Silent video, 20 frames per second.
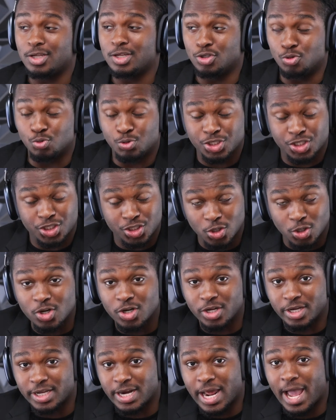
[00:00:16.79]
You
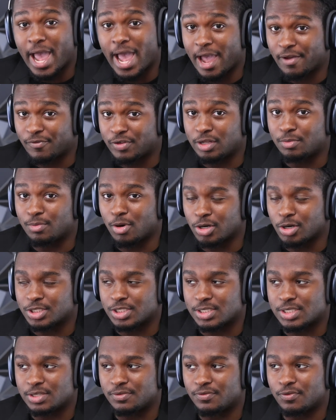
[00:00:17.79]
should have an
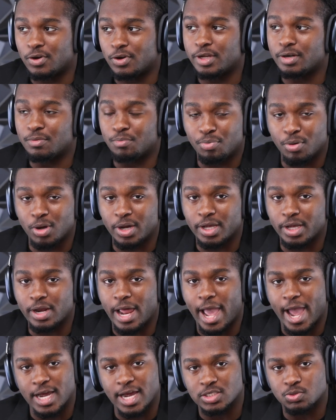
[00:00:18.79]
emergency fund, but
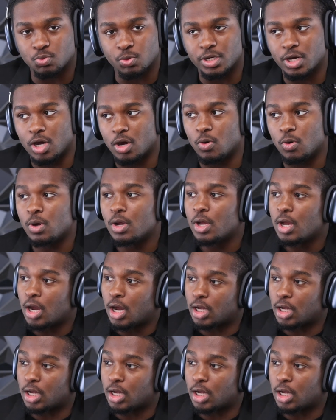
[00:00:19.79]
as we know,